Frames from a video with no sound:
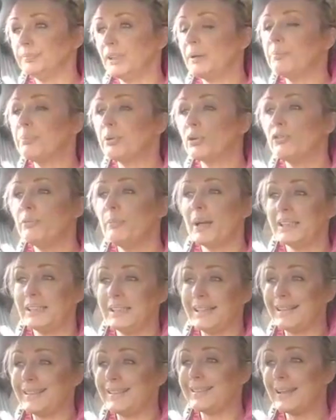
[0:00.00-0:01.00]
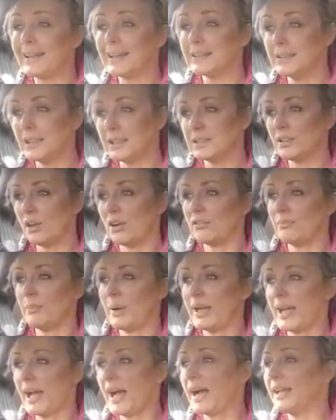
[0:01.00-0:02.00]
improvement in thickness of
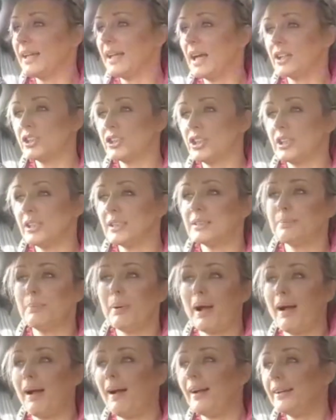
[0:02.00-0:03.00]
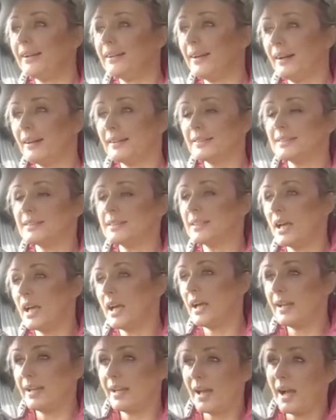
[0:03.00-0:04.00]
my eyelashes, but I can't
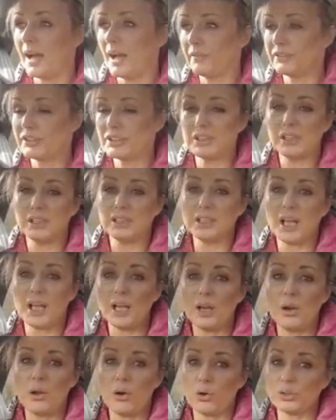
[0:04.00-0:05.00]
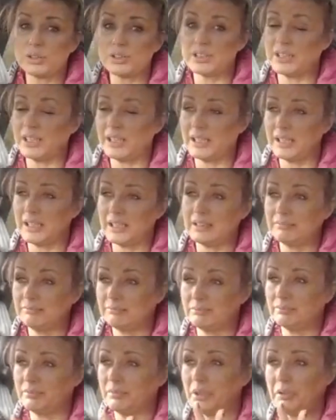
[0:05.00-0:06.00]
say I've seen a lot
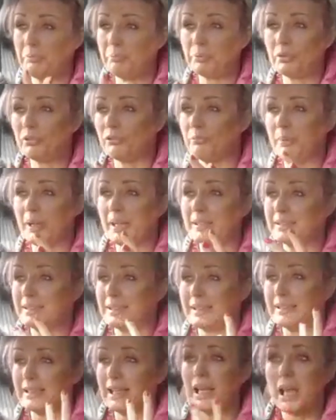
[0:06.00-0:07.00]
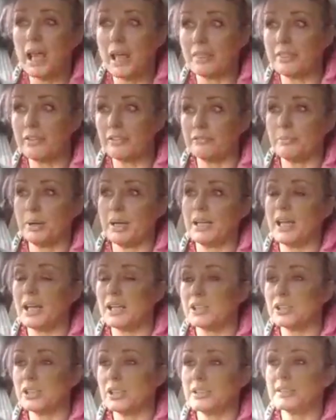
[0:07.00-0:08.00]
improvement in the length of my
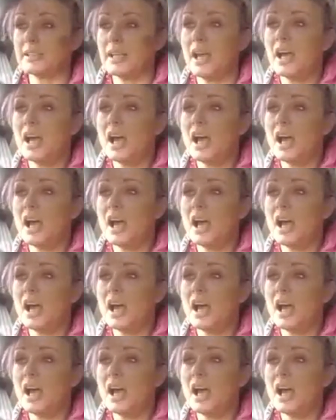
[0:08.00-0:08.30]
lashes.